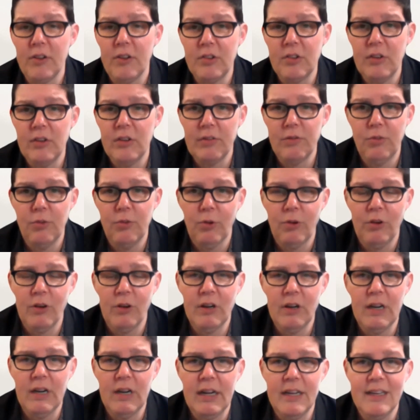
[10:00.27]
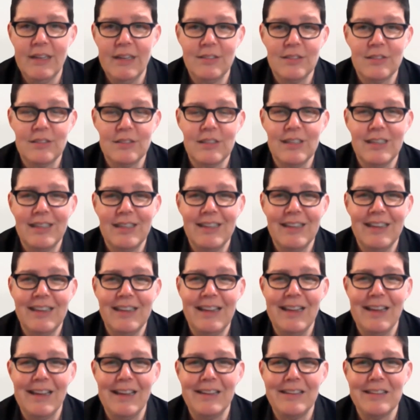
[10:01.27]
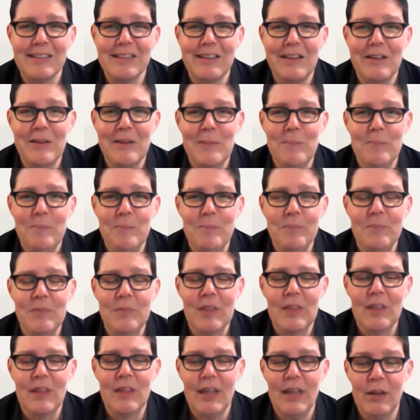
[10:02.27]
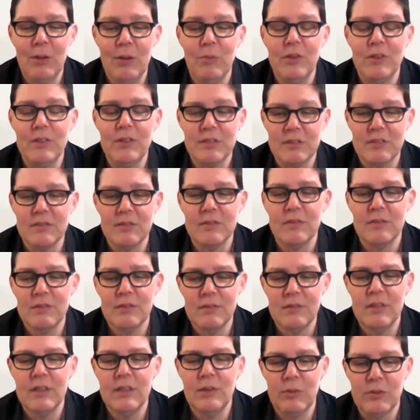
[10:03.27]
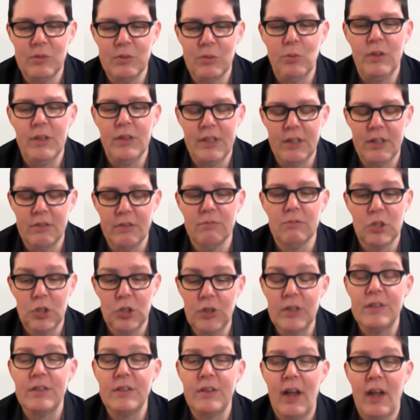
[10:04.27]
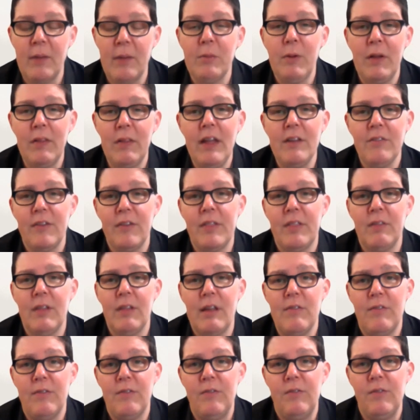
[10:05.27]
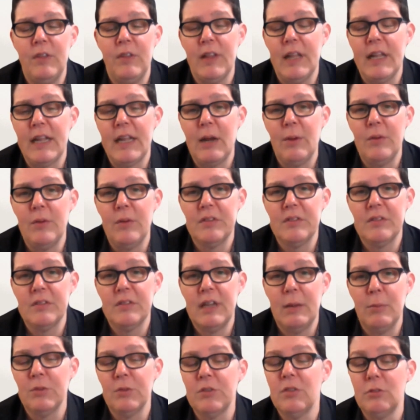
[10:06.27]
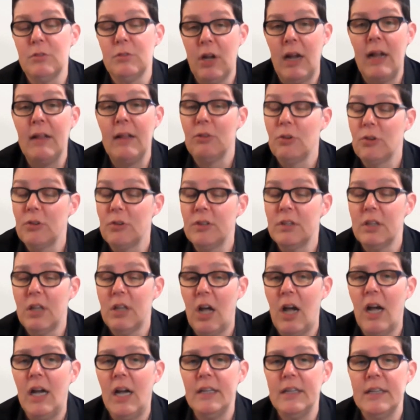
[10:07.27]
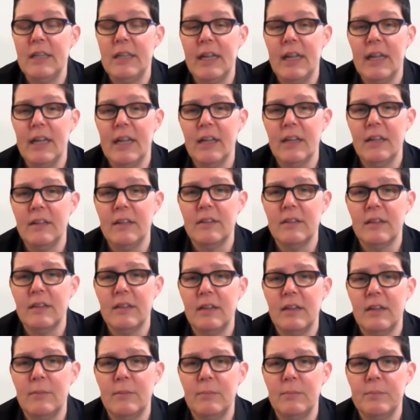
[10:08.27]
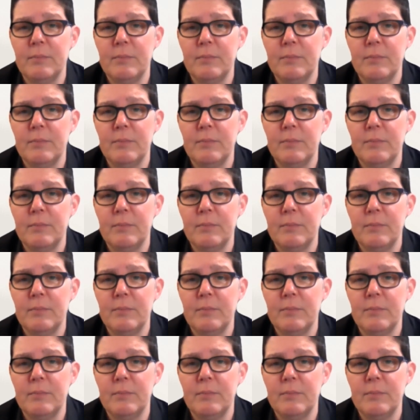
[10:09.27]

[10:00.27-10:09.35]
volunteering for, and it was it was a really good time in my life. I feel like I learned a lot, and